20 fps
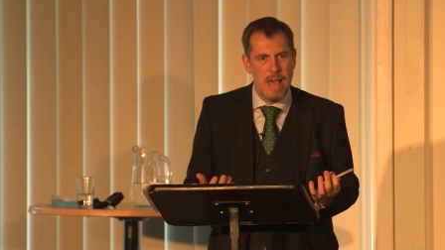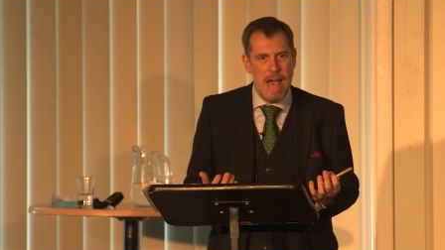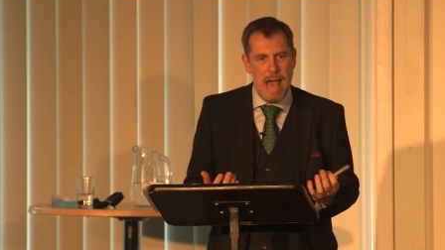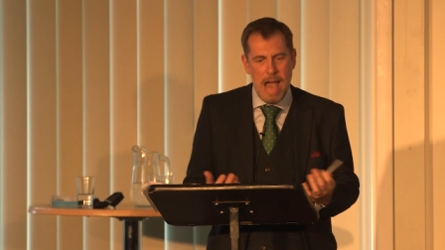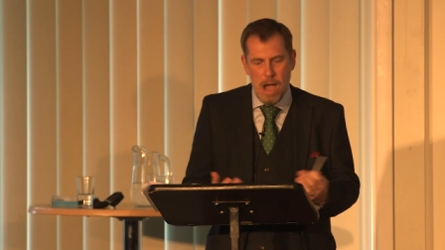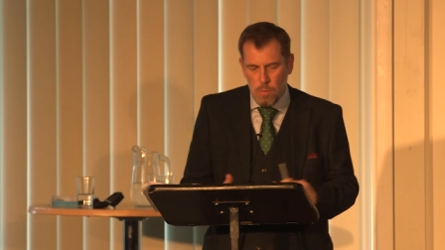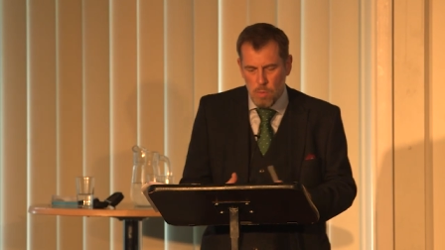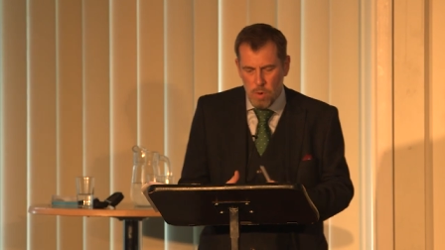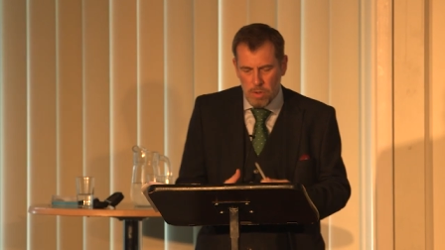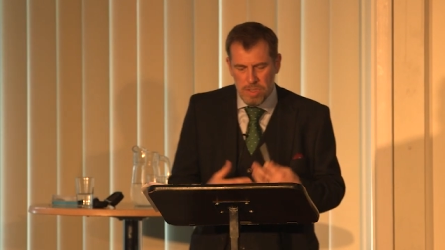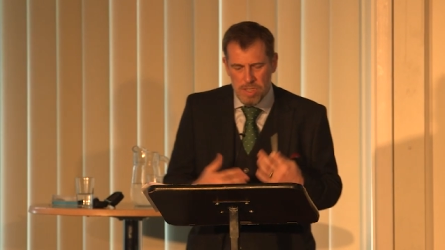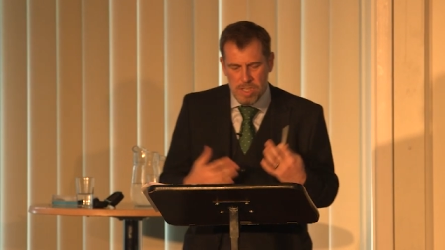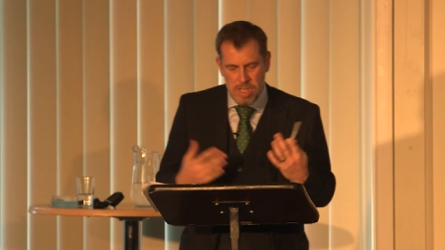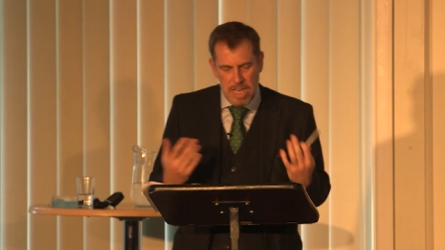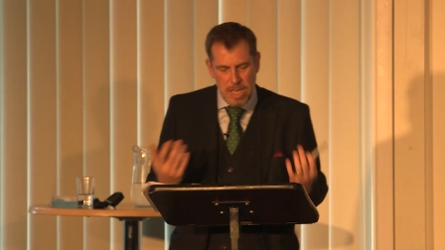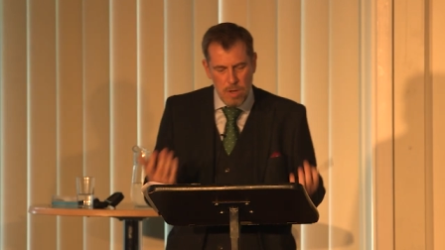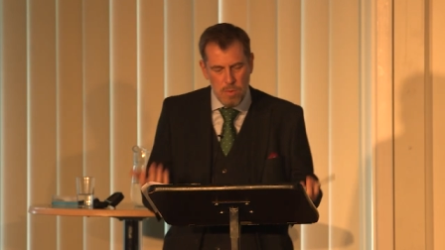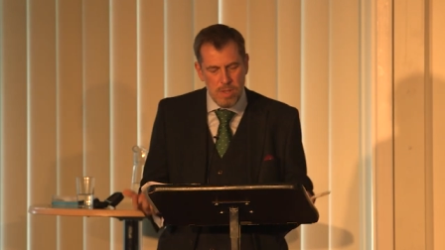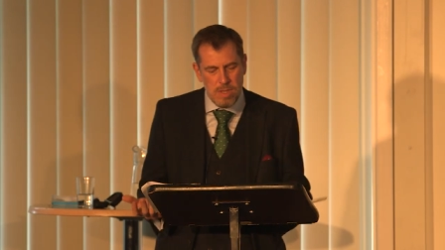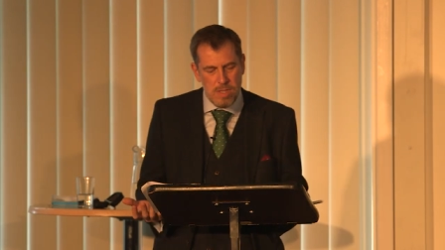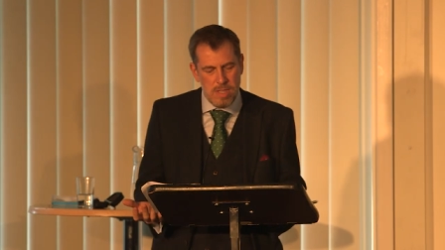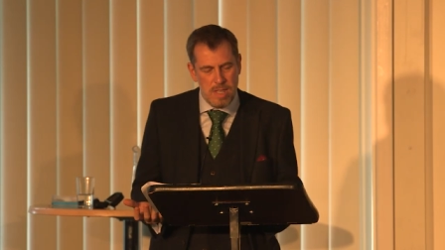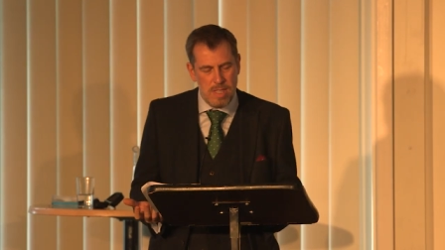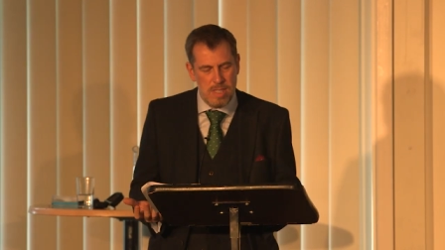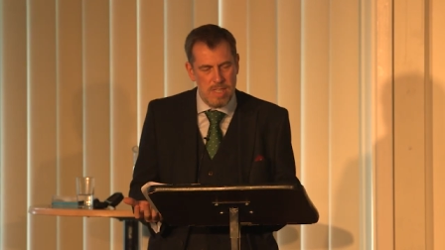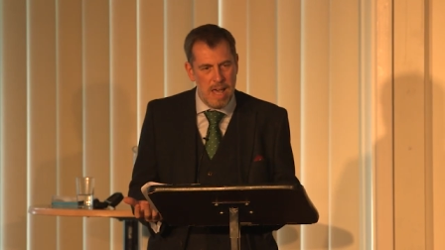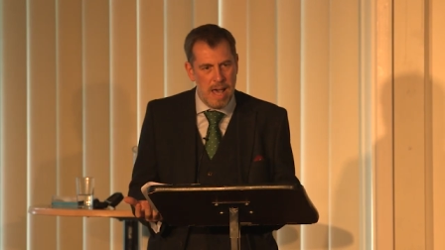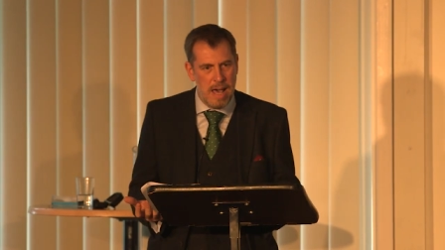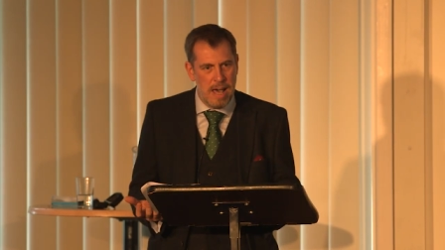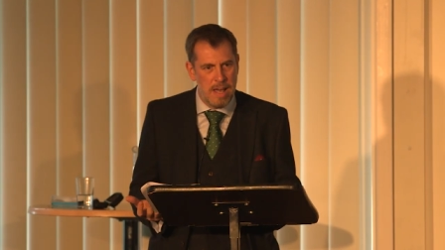how one
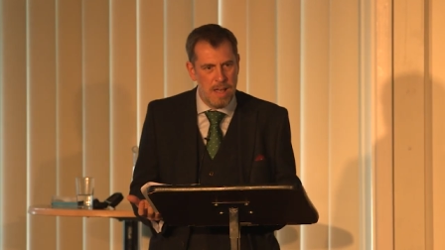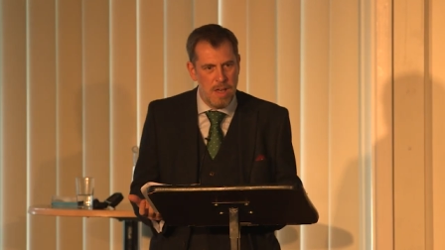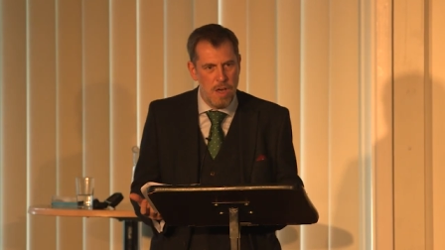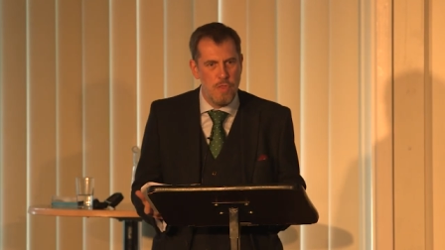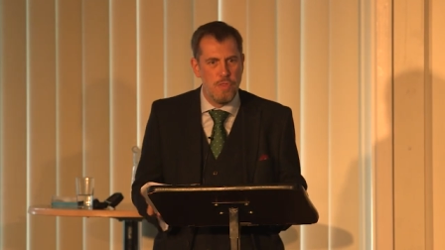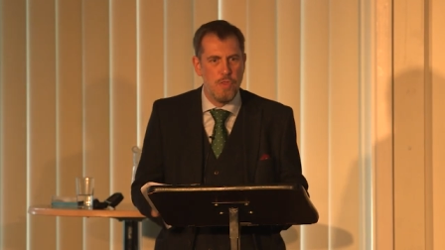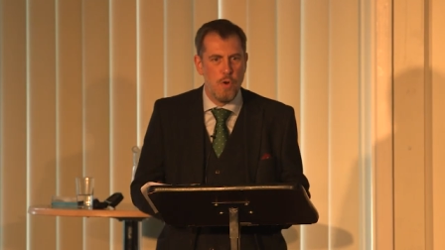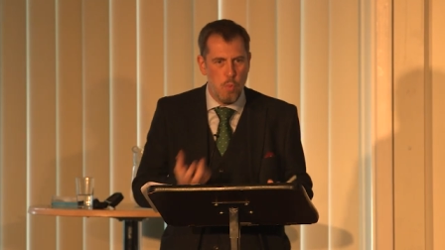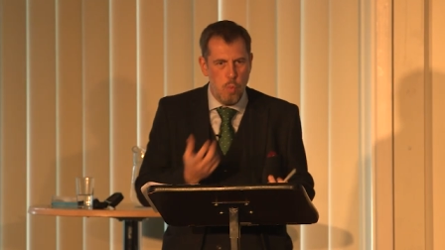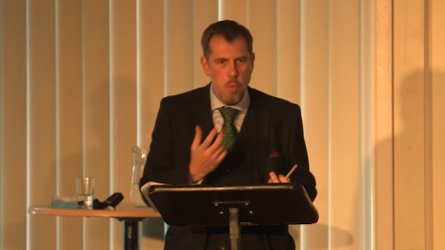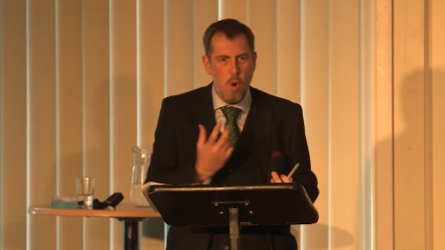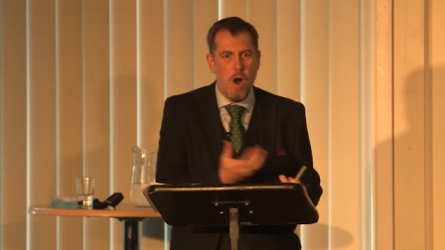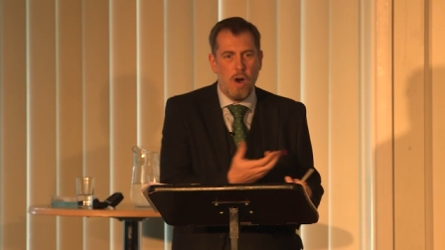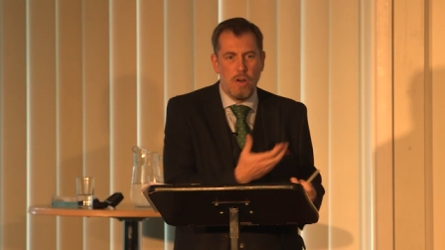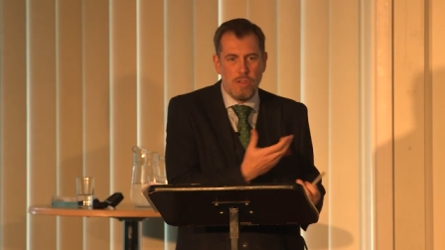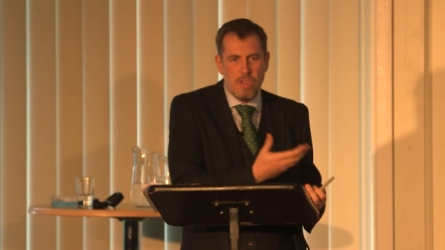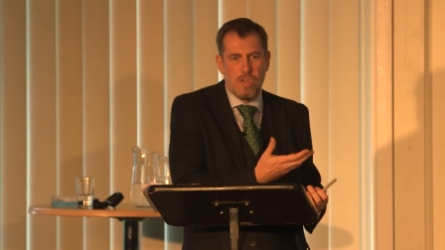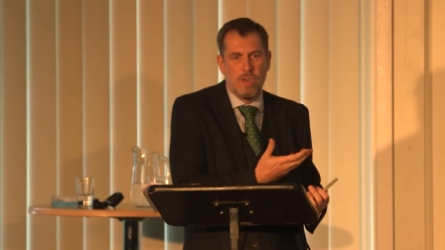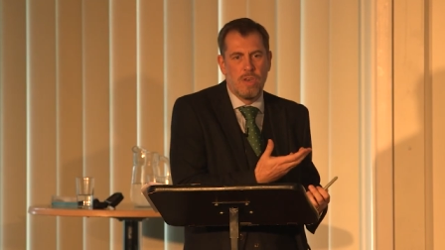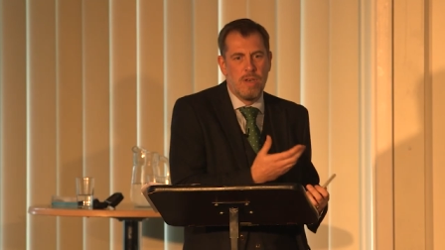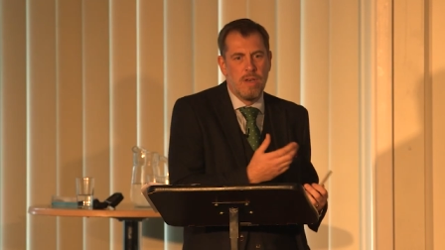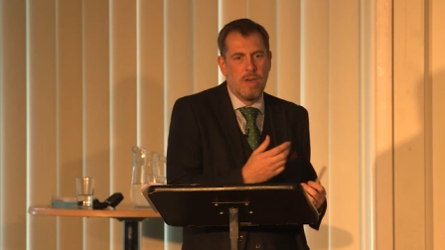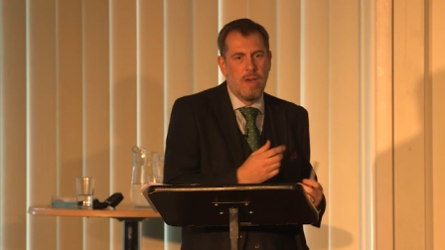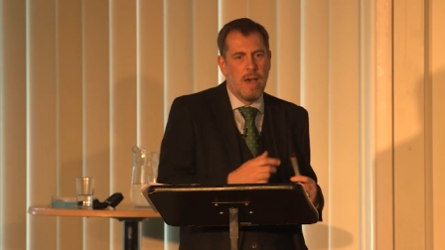sequences that, the what,